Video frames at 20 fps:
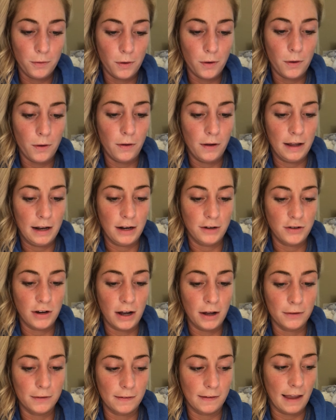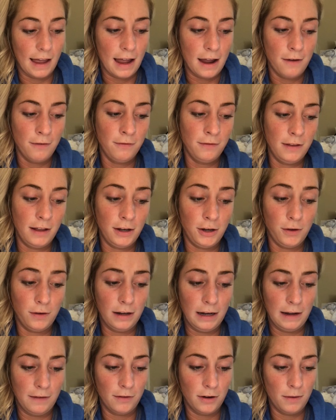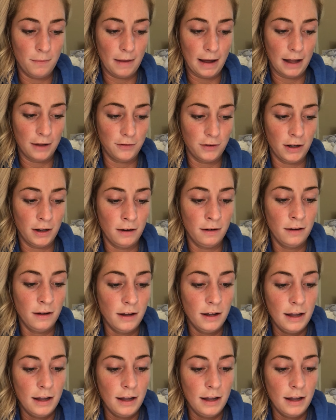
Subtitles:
role in a child's life than you can even imagine,